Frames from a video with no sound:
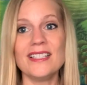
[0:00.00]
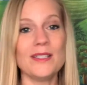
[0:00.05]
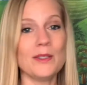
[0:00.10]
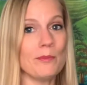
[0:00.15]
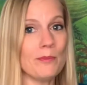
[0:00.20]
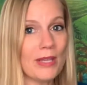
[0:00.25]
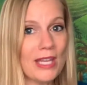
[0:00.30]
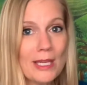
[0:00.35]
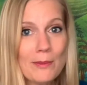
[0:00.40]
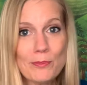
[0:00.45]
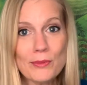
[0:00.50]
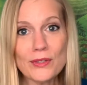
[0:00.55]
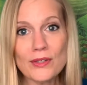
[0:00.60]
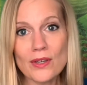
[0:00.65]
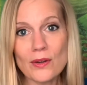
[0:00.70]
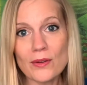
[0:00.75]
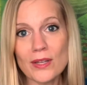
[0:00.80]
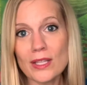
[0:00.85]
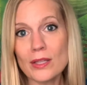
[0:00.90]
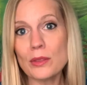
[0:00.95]
People
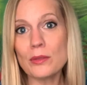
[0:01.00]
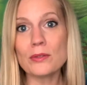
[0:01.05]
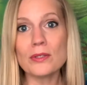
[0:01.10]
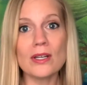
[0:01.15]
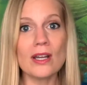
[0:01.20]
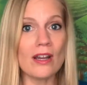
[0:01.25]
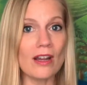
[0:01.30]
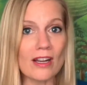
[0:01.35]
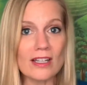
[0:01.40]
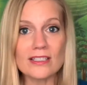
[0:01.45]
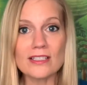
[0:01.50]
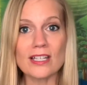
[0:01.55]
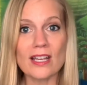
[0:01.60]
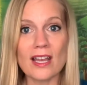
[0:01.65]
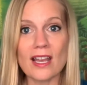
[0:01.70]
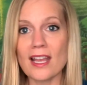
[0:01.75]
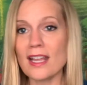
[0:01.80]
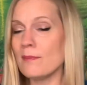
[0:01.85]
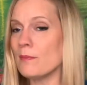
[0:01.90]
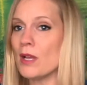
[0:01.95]
going through a hard
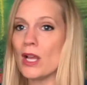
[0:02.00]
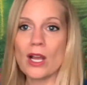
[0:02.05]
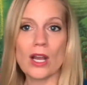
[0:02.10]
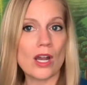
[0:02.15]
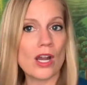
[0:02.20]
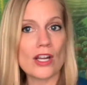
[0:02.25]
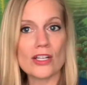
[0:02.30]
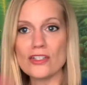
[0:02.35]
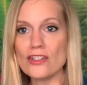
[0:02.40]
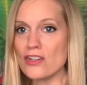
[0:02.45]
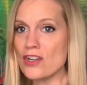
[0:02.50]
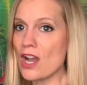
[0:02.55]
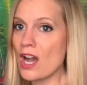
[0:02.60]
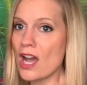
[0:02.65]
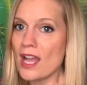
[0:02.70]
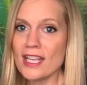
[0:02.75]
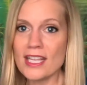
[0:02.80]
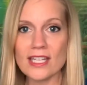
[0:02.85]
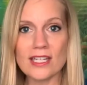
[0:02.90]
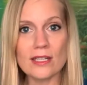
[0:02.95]
time are
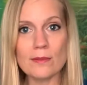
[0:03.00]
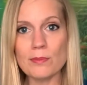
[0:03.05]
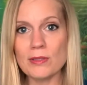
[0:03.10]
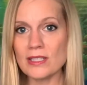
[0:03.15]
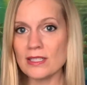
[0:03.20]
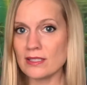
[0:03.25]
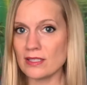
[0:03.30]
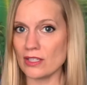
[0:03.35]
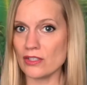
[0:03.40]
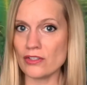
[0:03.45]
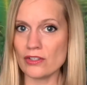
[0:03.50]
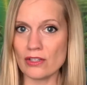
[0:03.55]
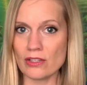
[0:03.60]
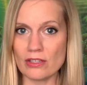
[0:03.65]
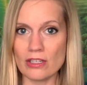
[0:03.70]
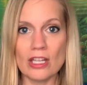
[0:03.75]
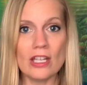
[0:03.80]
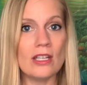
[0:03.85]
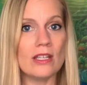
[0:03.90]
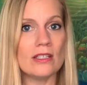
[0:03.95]
not in a position
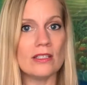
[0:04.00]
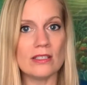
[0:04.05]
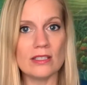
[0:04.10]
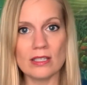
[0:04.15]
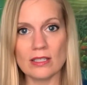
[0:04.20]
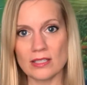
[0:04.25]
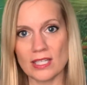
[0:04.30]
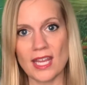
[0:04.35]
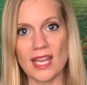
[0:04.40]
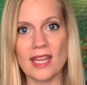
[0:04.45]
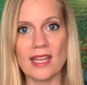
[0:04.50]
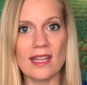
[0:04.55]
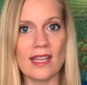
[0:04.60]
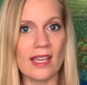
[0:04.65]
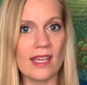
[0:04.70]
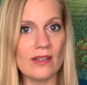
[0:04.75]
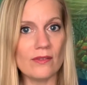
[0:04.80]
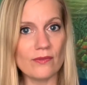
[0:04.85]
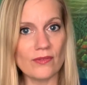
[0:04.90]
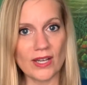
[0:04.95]
to take
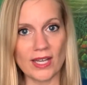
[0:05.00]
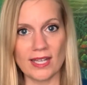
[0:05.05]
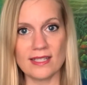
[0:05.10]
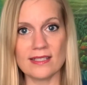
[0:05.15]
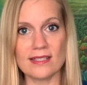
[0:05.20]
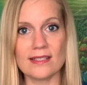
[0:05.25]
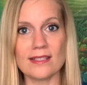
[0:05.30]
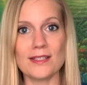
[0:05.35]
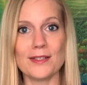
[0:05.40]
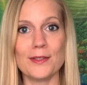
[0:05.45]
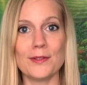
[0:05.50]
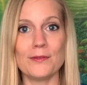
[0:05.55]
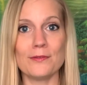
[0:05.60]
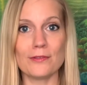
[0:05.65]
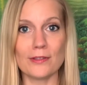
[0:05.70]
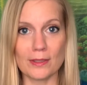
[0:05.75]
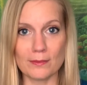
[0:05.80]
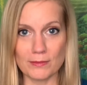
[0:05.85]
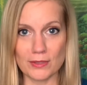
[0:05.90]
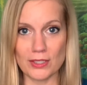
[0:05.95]
advice
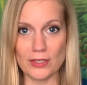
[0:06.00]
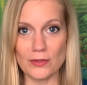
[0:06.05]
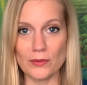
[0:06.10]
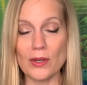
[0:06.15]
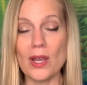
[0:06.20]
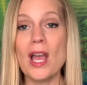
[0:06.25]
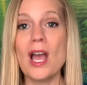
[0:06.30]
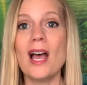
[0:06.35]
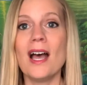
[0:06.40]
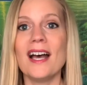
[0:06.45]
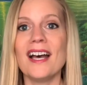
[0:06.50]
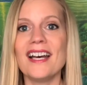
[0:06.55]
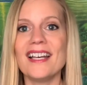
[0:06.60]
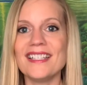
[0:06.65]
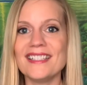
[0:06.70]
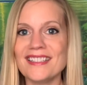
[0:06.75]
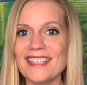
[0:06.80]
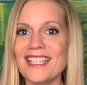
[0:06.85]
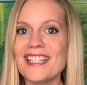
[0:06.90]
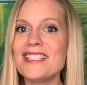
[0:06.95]
from you
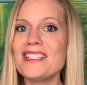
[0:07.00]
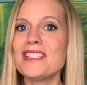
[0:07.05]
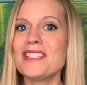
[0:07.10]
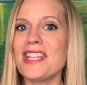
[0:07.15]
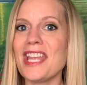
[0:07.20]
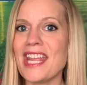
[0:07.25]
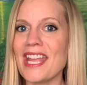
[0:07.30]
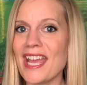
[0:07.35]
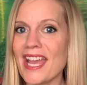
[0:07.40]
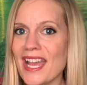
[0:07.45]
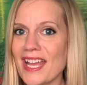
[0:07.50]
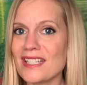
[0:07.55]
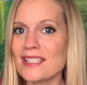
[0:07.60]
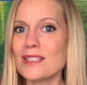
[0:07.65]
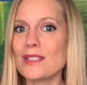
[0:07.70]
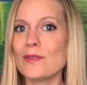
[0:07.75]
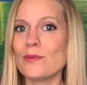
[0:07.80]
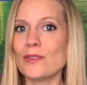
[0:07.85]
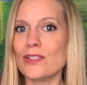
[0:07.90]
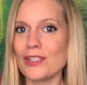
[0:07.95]
unless they
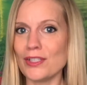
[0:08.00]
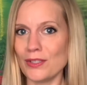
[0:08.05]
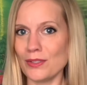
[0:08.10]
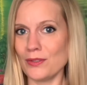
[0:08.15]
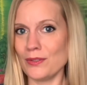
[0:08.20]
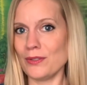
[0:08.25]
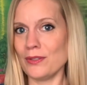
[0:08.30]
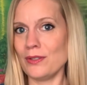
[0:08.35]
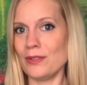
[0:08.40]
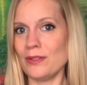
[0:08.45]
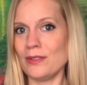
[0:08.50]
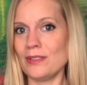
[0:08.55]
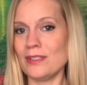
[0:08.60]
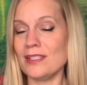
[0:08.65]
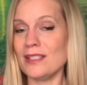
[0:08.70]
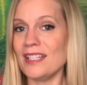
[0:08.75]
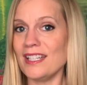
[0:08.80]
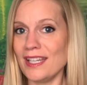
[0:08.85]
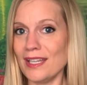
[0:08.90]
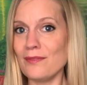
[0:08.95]
ask for you to
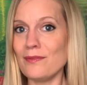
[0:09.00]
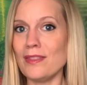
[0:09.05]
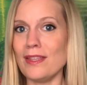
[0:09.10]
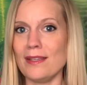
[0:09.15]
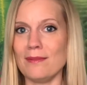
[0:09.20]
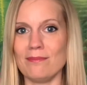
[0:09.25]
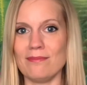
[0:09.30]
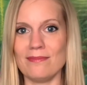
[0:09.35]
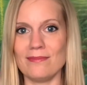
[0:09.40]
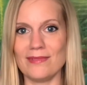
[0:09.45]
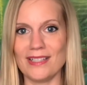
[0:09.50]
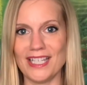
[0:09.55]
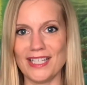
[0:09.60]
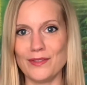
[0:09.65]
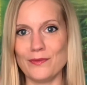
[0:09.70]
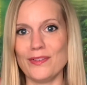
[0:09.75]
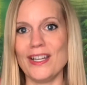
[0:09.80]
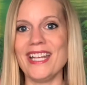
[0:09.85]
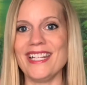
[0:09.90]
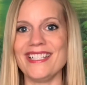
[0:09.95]
give them
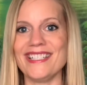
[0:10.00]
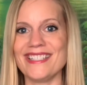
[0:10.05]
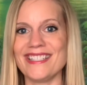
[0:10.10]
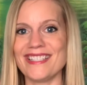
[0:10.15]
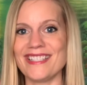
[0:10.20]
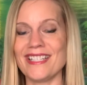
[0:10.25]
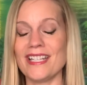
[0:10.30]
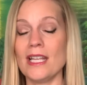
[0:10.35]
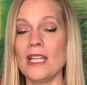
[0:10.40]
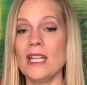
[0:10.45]
advice.